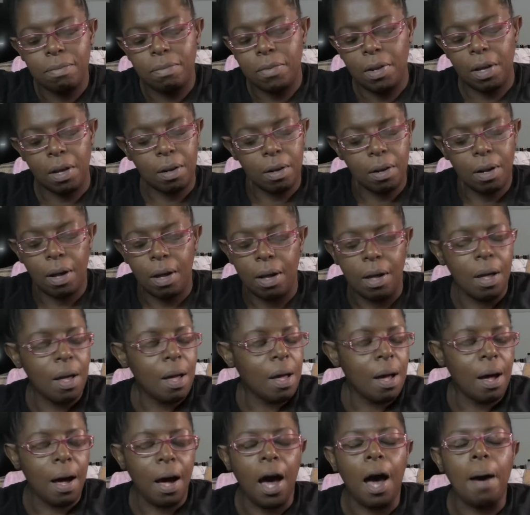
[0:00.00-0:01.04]
and
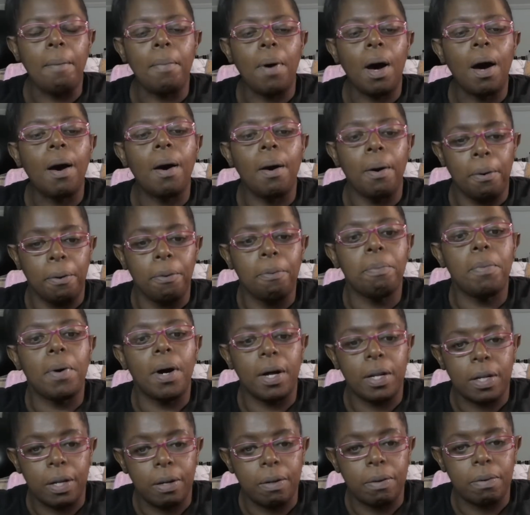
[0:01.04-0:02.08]
I'm home
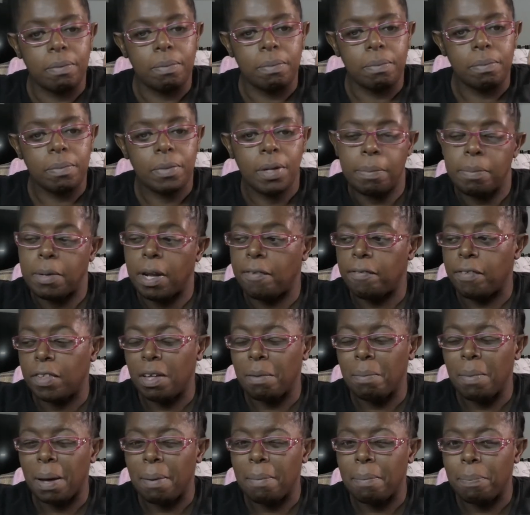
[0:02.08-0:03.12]
alone. I'm not feeling
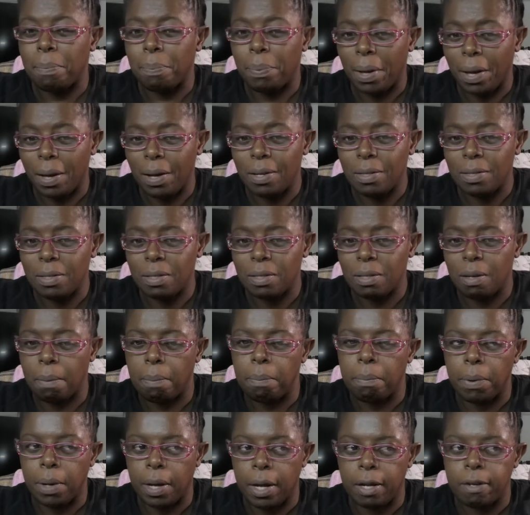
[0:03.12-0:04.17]
my best,
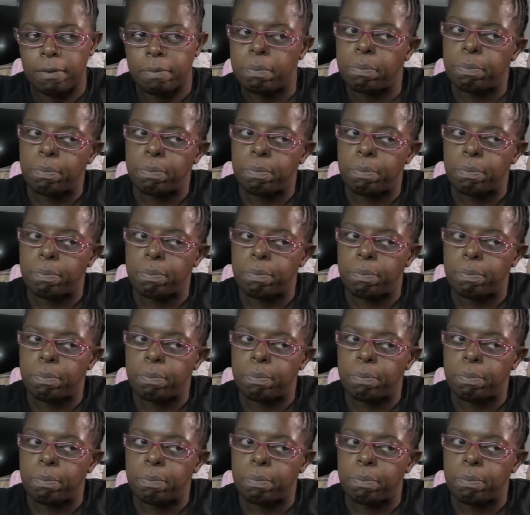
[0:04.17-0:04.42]
but